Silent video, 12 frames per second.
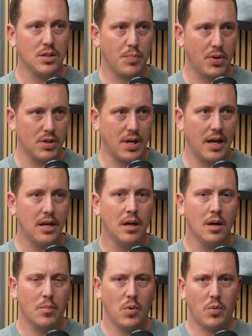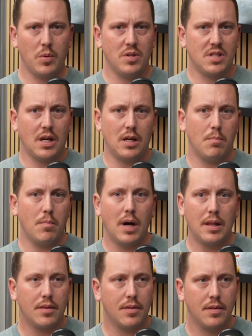per day. But we would say in a
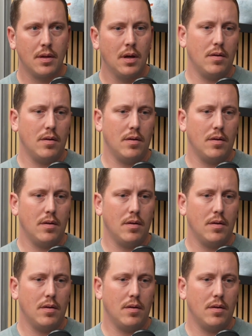month,